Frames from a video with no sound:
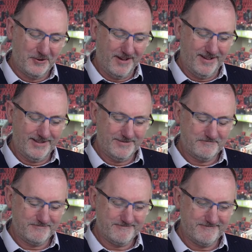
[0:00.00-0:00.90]
So,
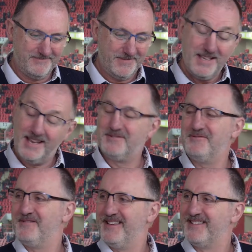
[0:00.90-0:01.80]
yeah, I
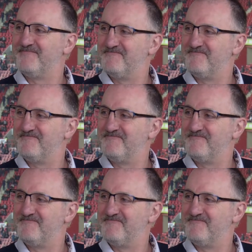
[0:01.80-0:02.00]
do, yeah.